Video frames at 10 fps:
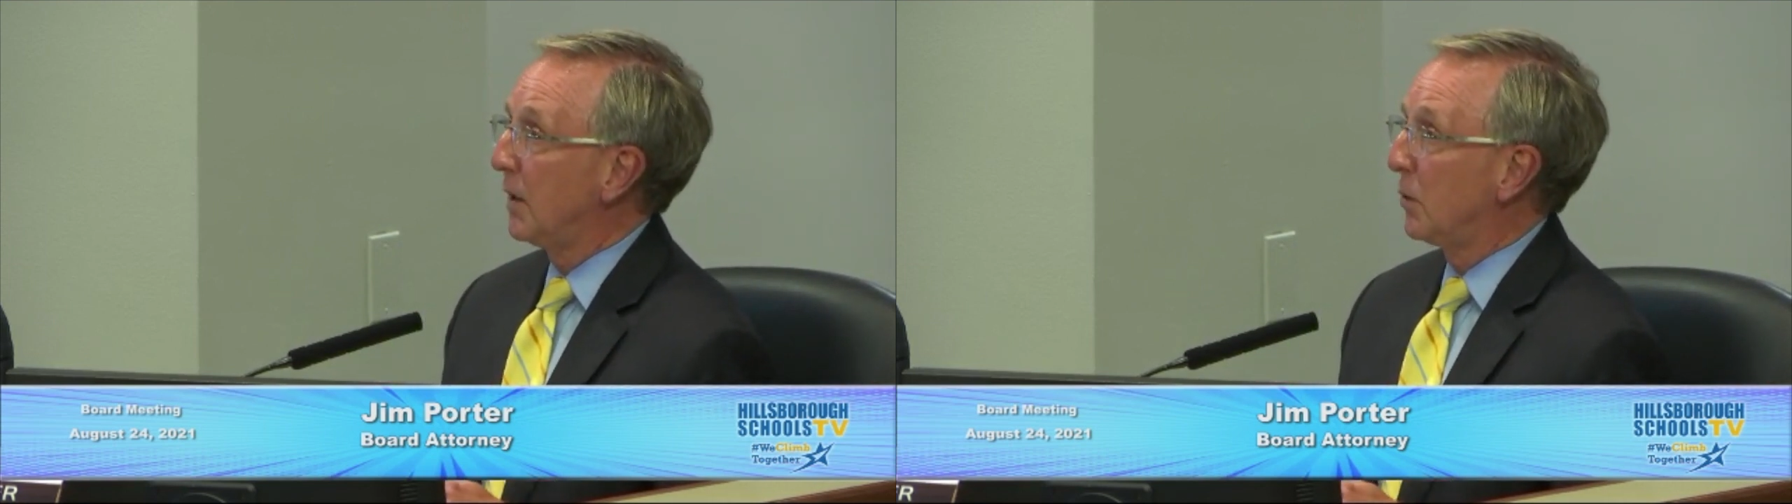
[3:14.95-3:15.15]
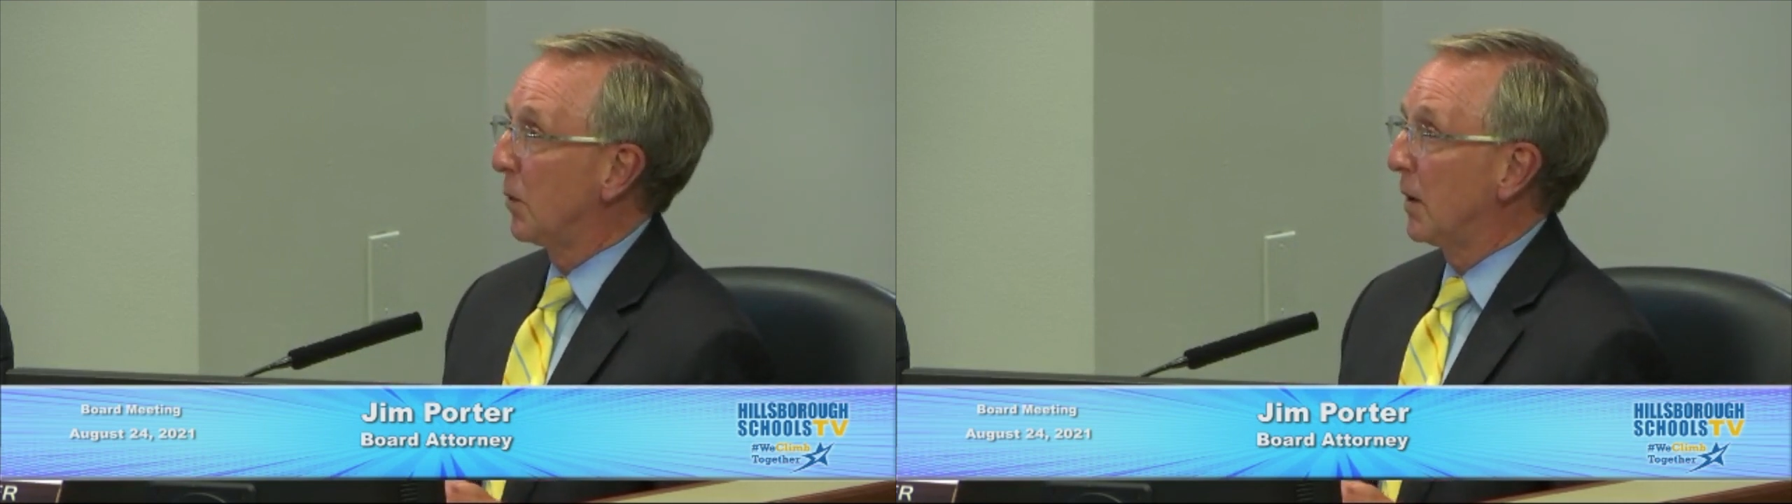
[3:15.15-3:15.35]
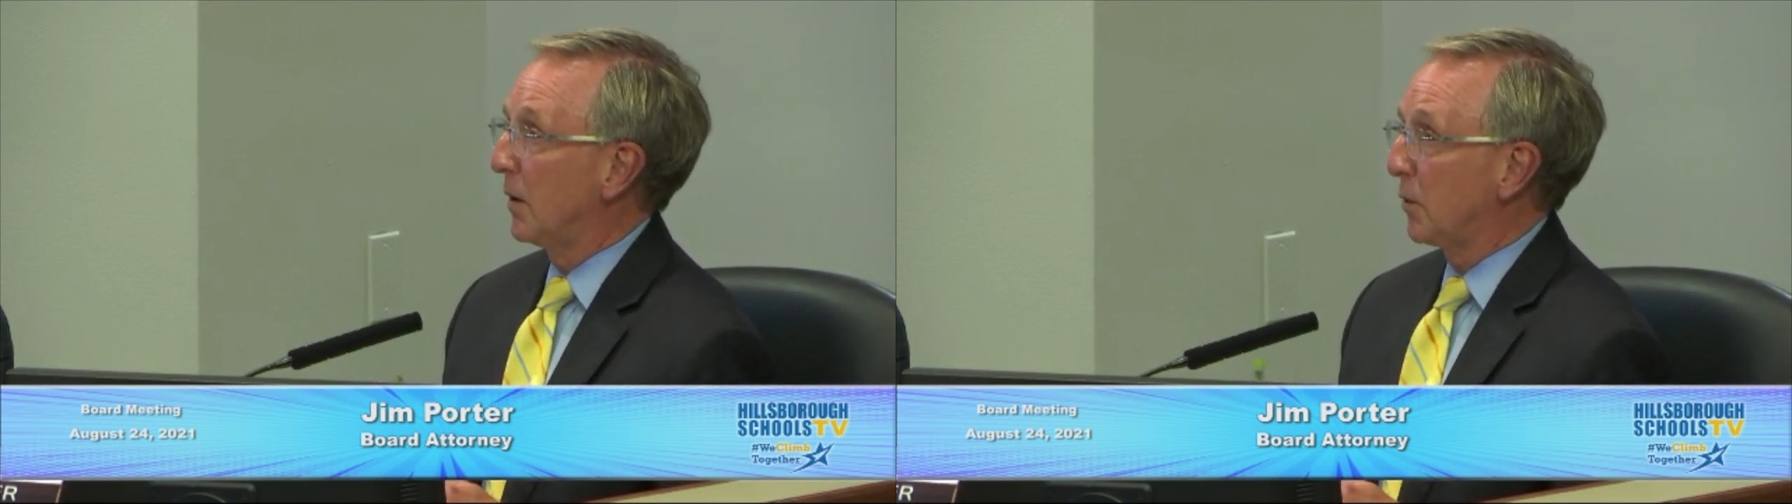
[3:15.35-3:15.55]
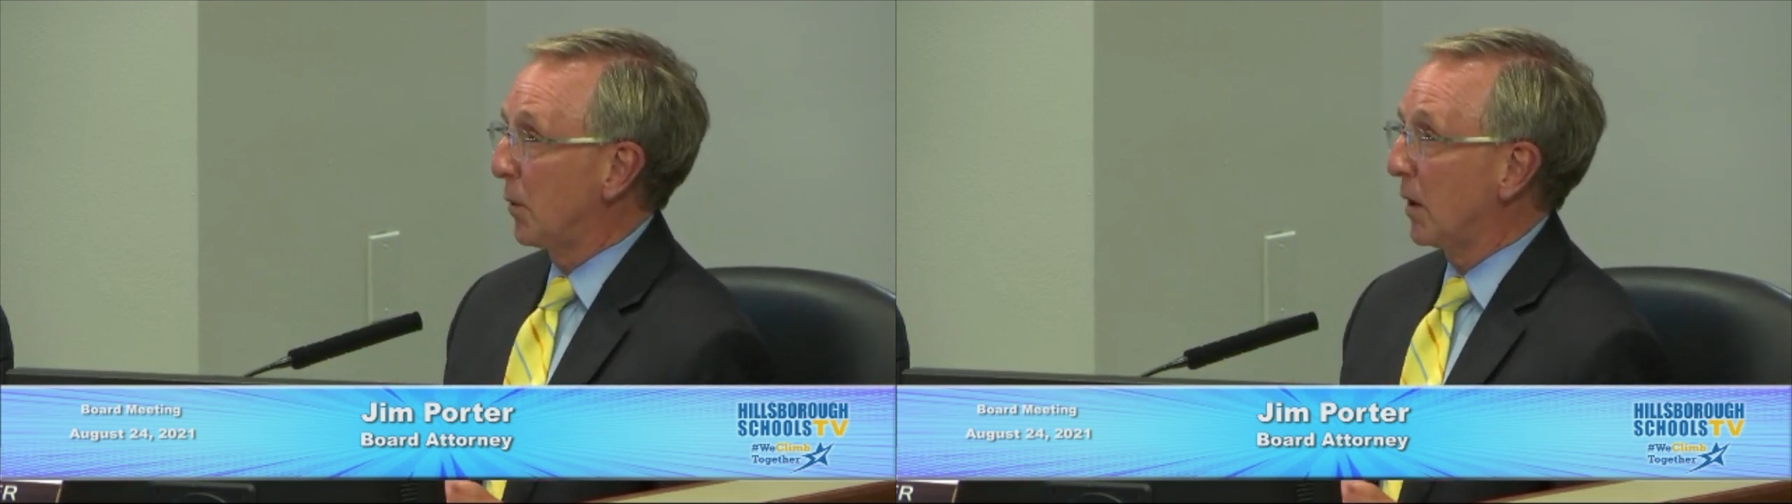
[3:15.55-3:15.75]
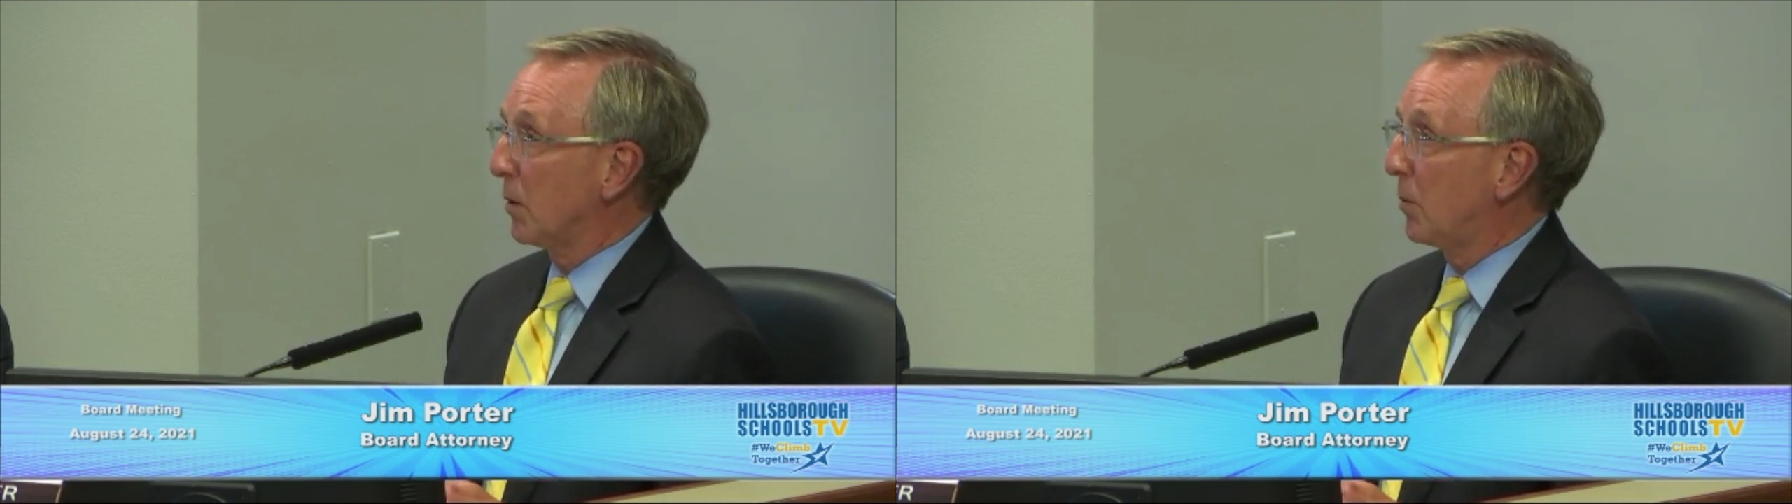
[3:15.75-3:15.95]
Doing it as a
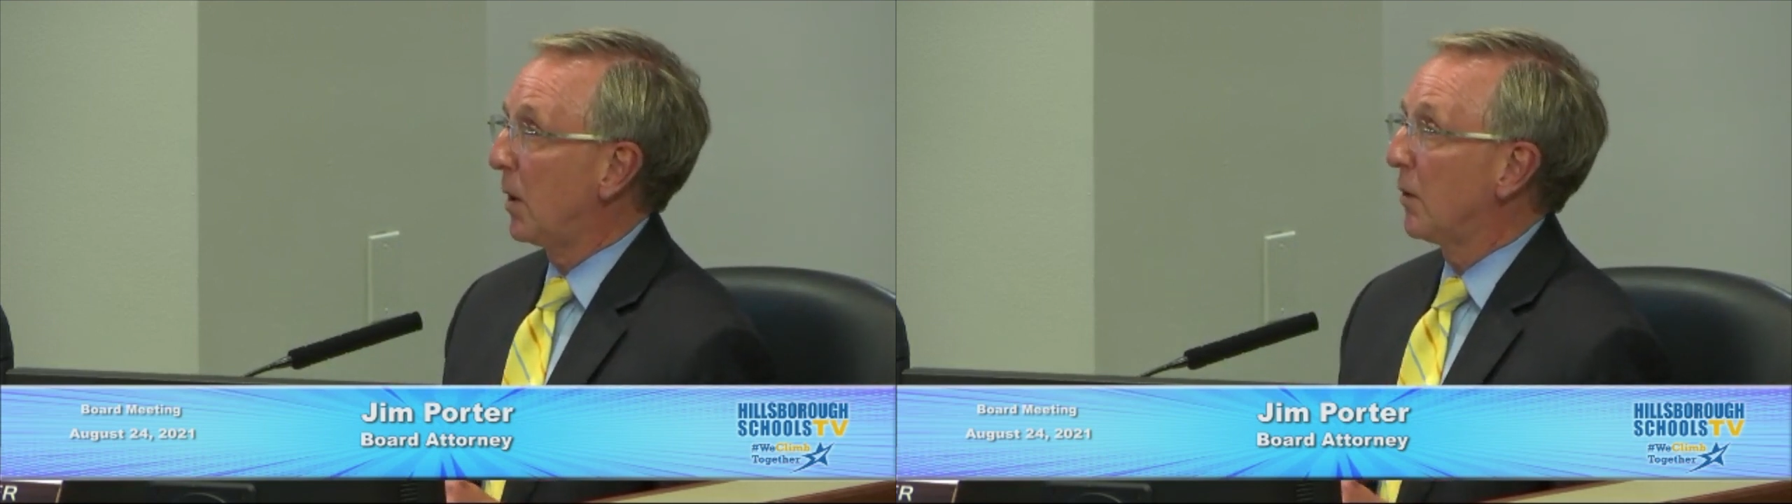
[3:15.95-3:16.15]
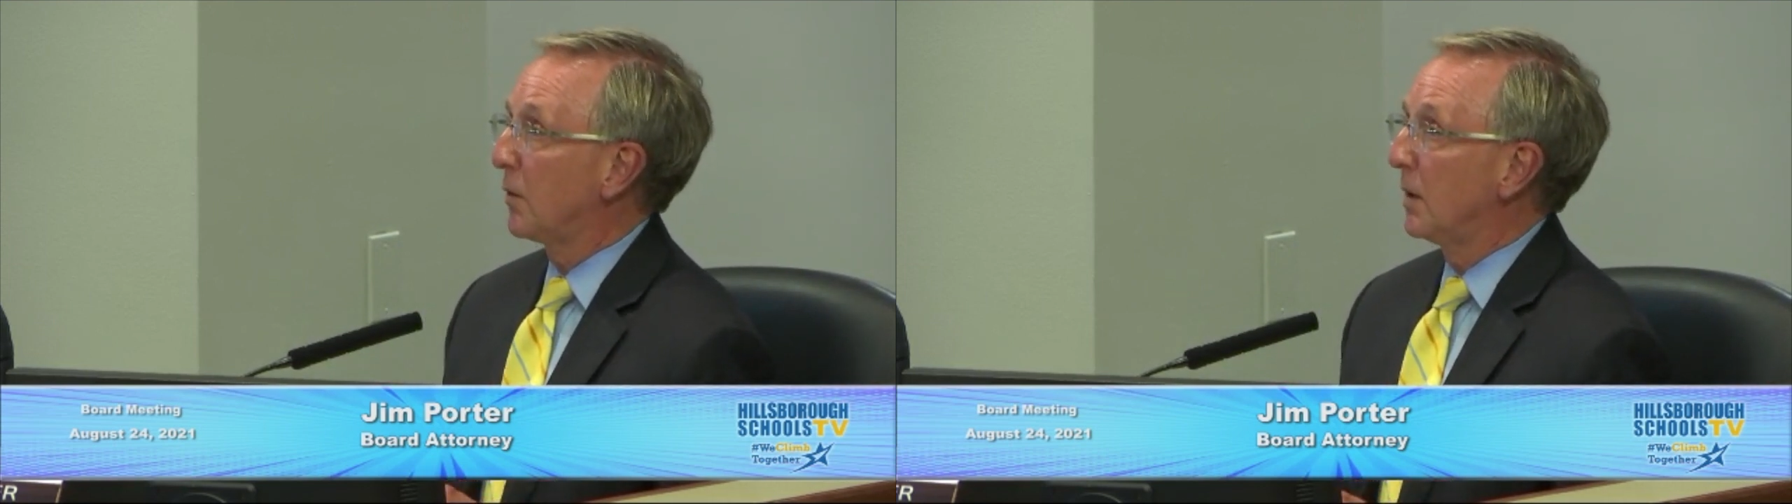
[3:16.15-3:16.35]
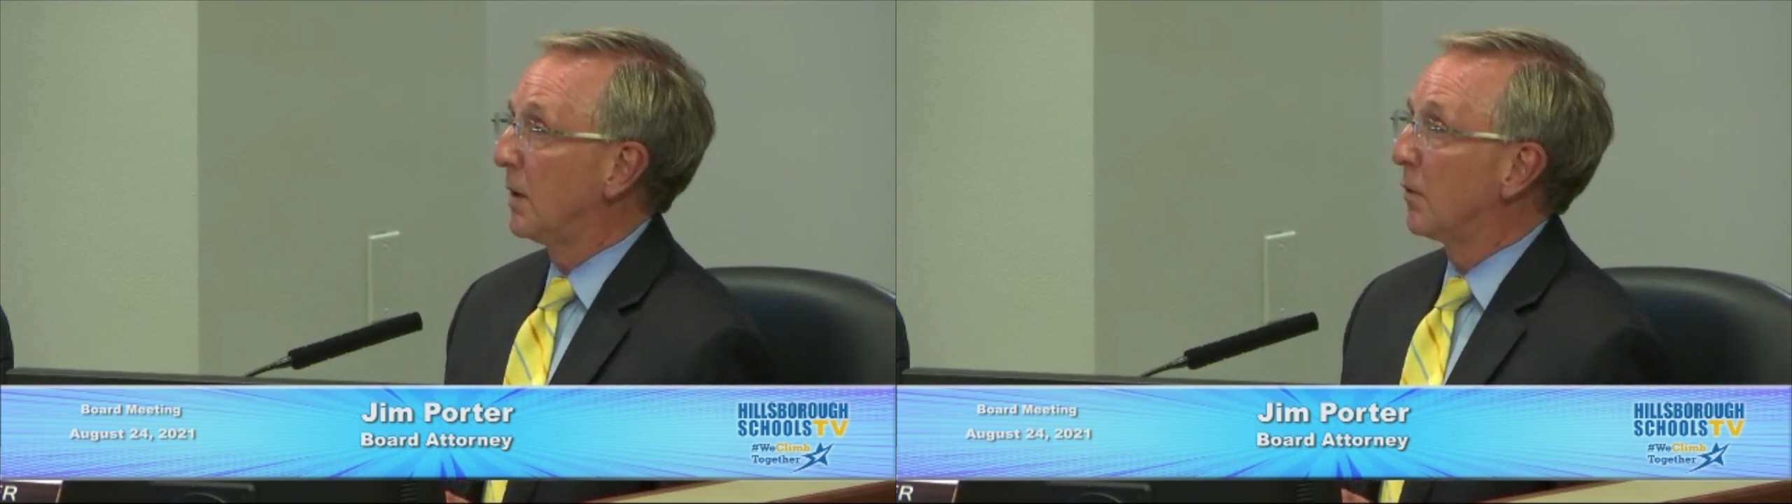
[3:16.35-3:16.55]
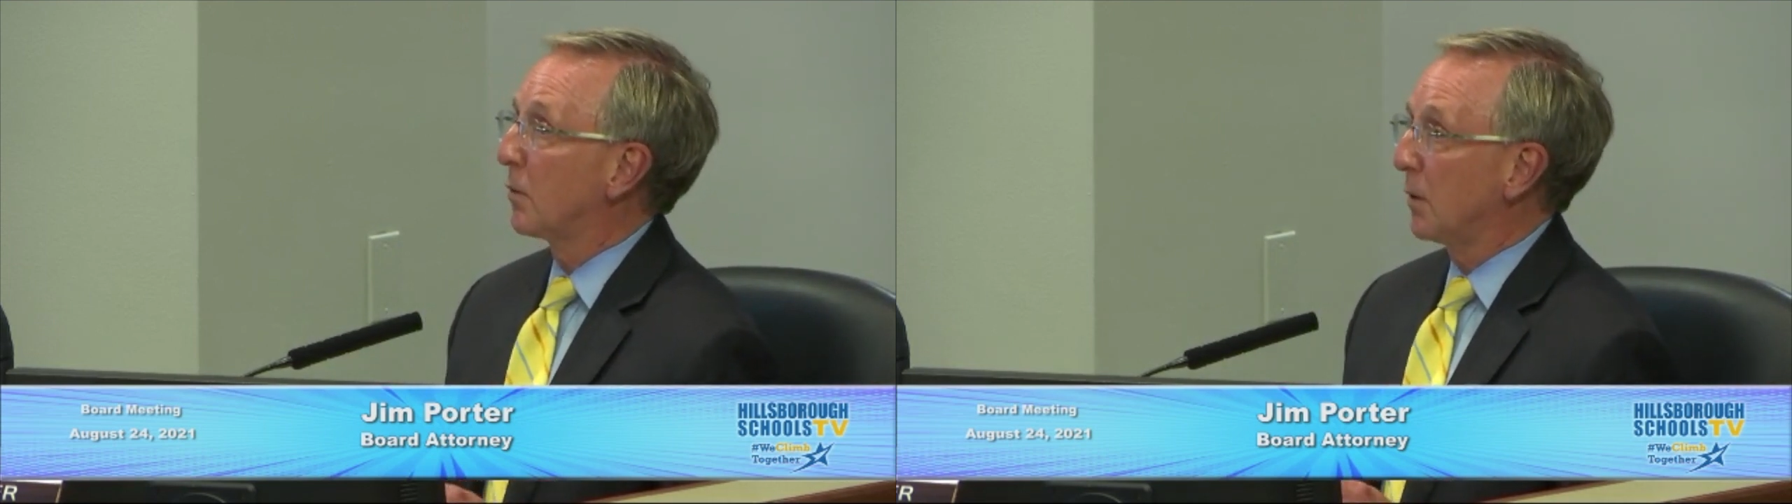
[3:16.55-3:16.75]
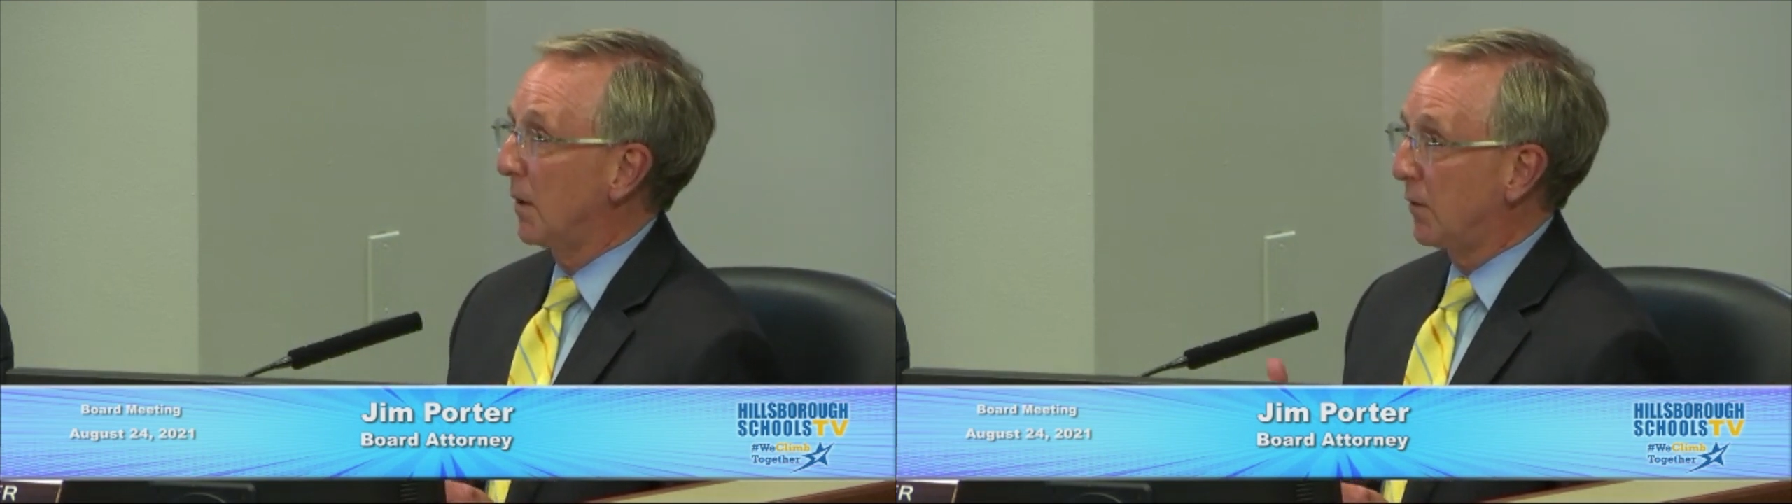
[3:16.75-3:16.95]
regular policy does create